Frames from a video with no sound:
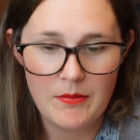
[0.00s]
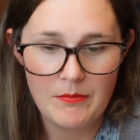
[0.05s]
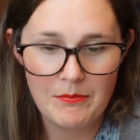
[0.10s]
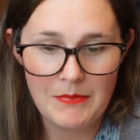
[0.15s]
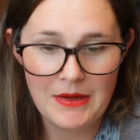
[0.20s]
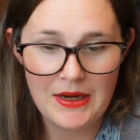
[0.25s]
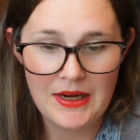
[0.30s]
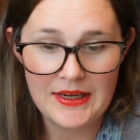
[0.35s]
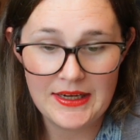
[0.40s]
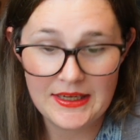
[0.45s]

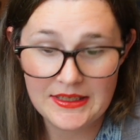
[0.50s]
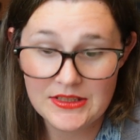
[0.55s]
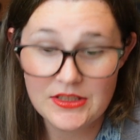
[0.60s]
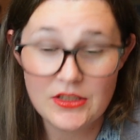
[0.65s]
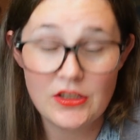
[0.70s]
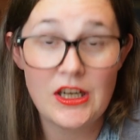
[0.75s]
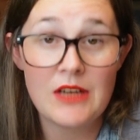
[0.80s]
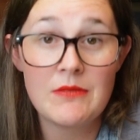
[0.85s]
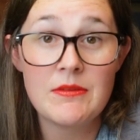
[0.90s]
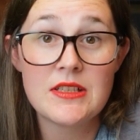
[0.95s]
My
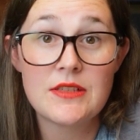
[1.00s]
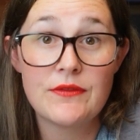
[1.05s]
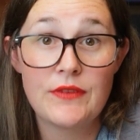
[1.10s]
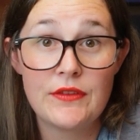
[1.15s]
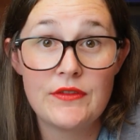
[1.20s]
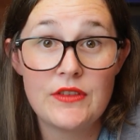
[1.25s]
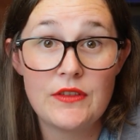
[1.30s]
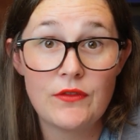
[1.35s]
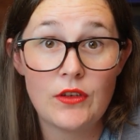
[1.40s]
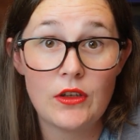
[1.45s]
Instagram has
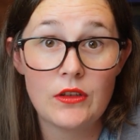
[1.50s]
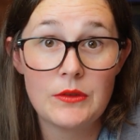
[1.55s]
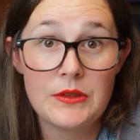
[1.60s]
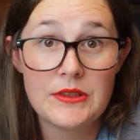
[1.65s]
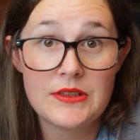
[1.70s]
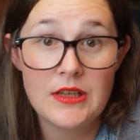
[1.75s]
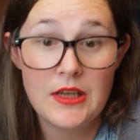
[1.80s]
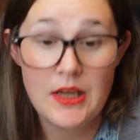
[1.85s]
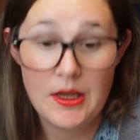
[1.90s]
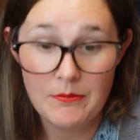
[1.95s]
50 followers.